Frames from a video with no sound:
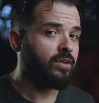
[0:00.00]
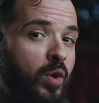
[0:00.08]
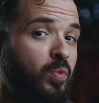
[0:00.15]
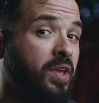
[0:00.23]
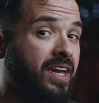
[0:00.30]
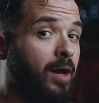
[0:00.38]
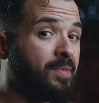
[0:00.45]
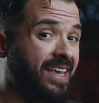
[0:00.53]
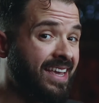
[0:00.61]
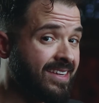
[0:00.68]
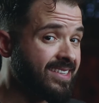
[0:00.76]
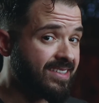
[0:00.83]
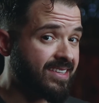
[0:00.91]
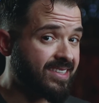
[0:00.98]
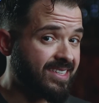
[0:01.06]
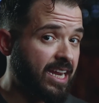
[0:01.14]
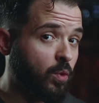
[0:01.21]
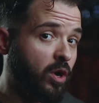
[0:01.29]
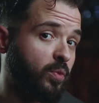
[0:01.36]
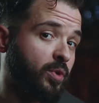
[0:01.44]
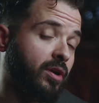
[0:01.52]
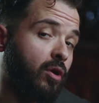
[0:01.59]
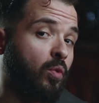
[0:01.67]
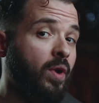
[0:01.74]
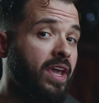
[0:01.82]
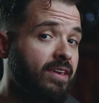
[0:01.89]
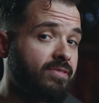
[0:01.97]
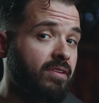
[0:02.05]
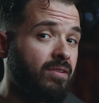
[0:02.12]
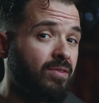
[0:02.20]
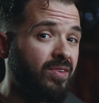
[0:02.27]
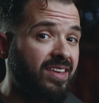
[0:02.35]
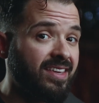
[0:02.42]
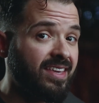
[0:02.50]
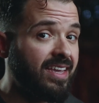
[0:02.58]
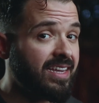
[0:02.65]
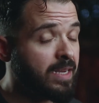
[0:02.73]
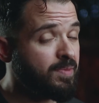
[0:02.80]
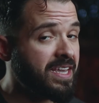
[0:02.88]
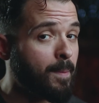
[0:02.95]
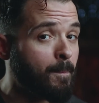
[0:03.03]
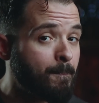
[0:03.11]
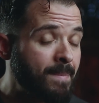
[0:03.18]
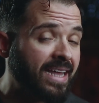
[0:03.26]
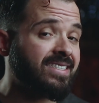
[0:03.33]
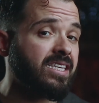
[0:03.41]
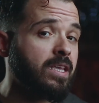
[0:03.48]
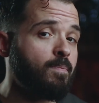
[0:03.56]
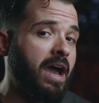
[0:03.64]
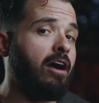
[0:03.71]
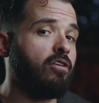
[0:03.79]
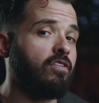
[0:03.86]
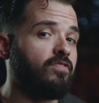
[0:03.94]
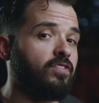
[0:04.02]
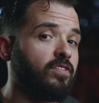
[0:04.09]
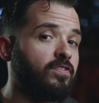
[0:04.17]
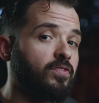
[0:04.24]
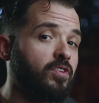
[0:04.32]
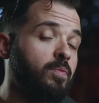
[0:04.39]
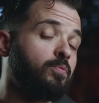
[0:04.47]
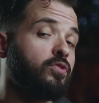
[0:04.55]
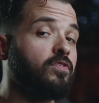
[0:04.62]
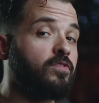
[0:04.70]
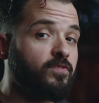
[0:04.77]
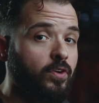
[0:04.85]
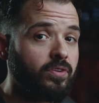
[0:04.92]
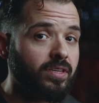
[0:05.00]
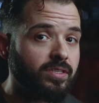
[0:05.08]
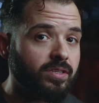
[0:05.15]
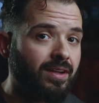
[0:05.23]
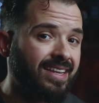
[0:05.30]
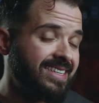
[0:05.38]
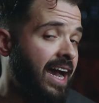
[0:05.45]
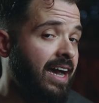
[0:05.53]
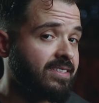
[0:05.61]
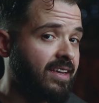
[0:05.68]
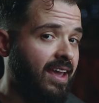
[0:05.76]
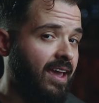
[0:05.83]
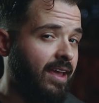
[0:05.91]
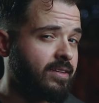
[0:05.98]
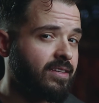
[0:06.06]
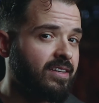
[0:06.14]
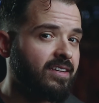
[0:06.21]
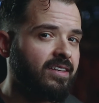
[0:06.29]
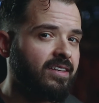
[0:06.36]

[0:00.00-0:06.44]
When we come into this state while we are awake, though, it can be immensely powerful for improved focus on a task at hand.